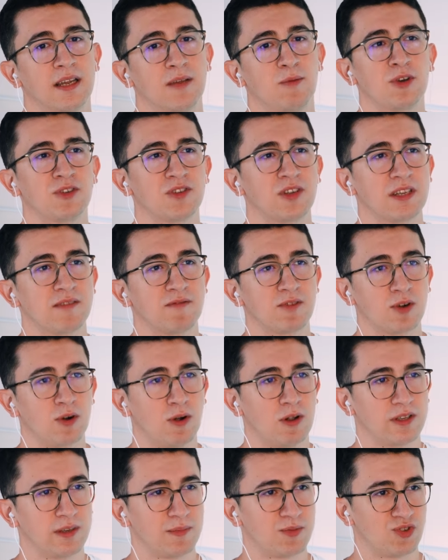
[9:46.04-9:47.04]
it was not even
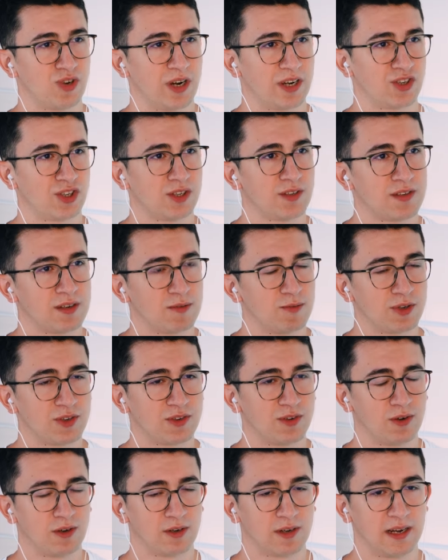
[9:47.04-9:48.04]
called abstractions. It
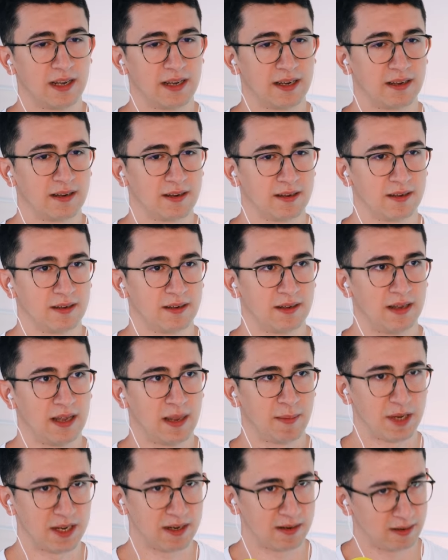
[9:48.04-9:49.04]
was called like,
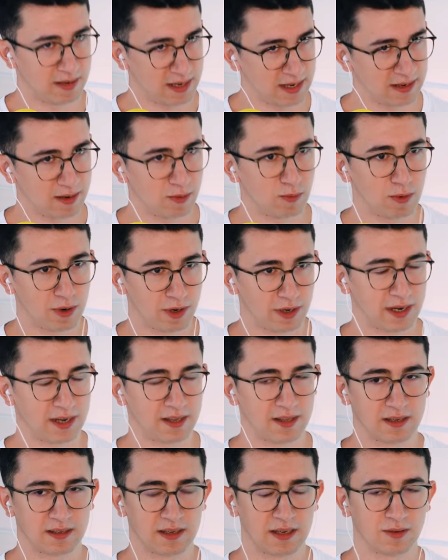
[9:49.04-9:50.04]
I mean, in the work,
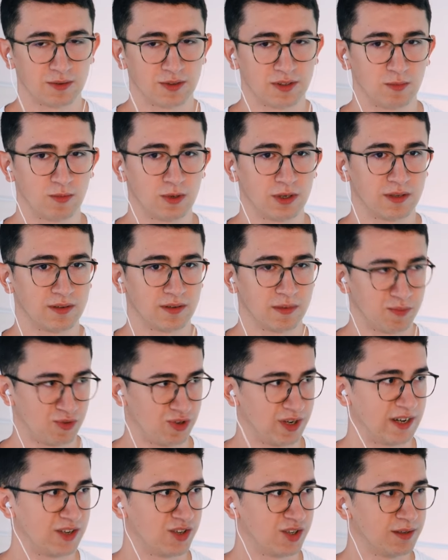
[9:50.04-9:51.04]
I think they used the word
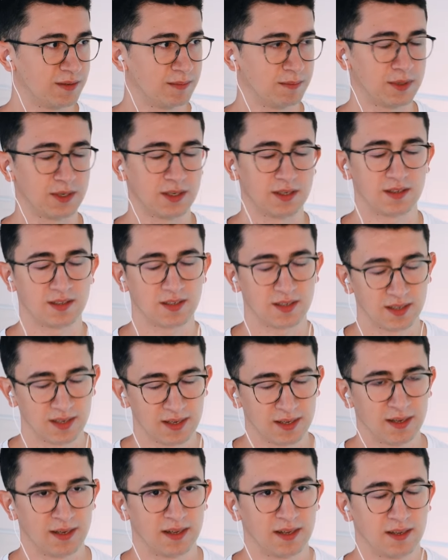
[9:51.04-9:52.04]
abstraction, but
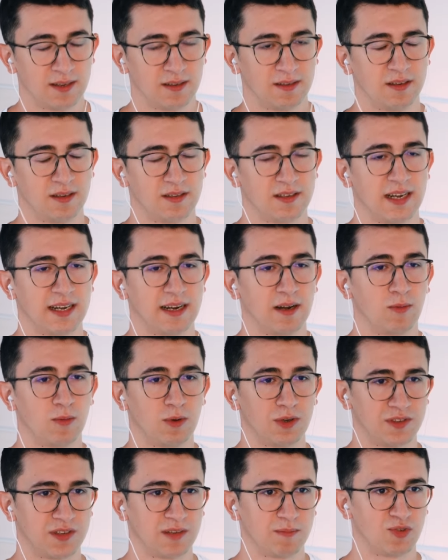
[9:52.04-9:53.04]
the title
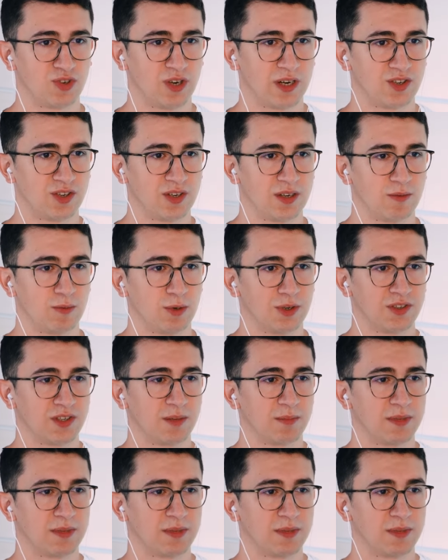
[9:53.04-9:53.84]
wasn't abstraction. It was